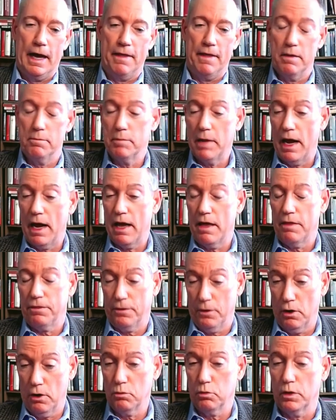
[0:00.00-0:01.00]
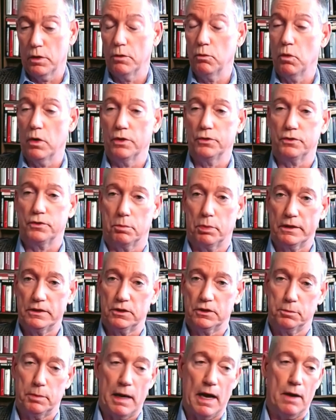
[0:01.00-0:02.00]
And then my third one was The
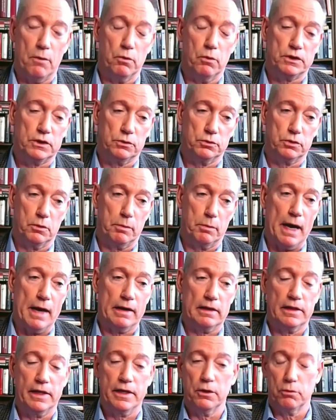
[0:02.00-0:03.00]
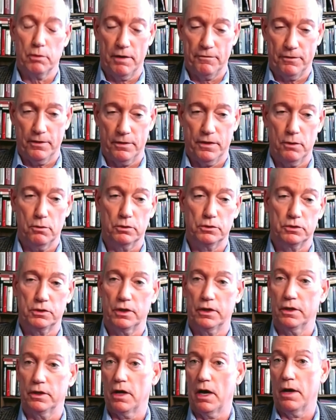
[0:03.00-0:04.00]
Princess Spy, which is about Eileen Griffith, who was
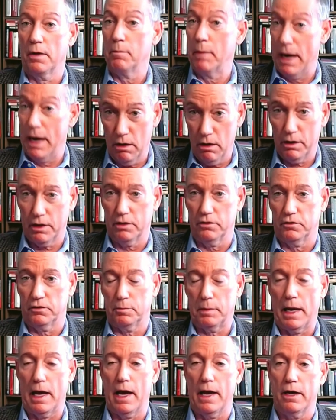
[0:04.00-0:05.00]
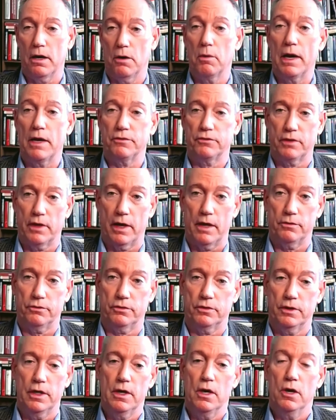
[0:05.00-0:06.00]
an American spy,
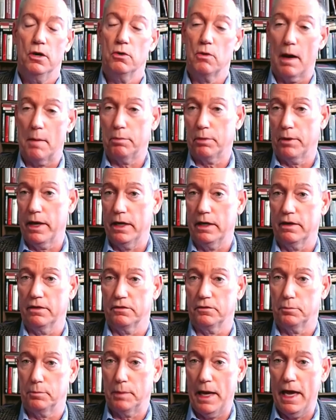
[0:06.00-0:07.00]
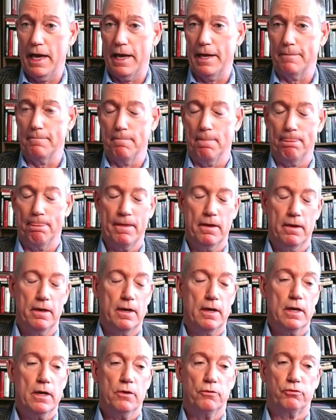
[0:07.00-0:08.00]
OSS, who operated in Spain.
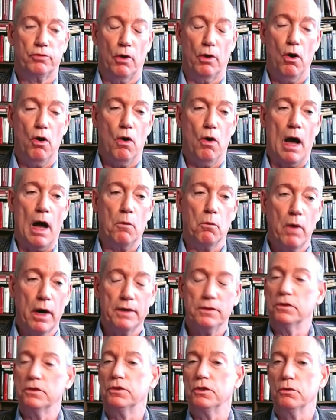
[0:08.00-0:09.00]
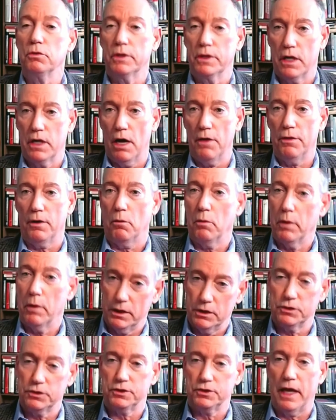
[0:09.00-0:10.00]
So I wanted to do another, I
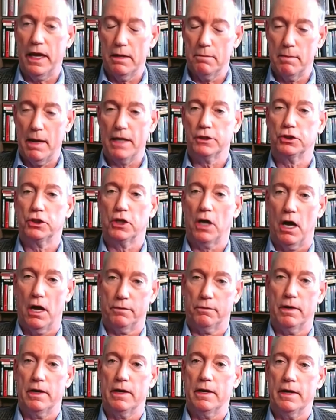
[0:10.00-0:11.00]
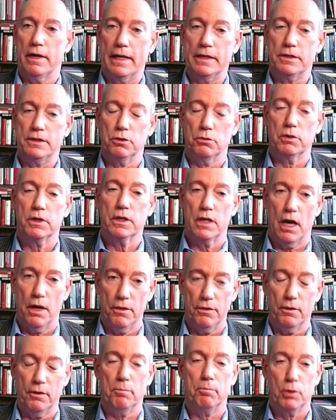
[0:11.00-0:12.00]
wanted to stay in my genre and do
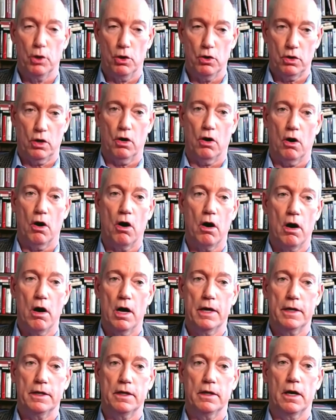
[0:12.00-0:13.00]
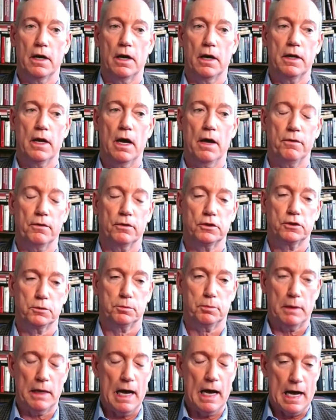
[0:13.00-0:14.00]
another book on another
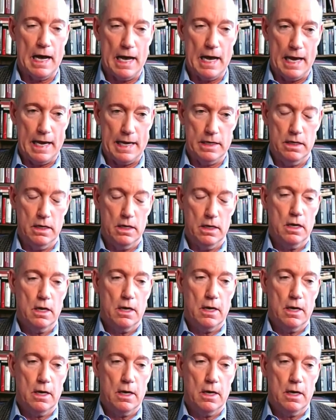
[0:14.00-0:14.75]
spy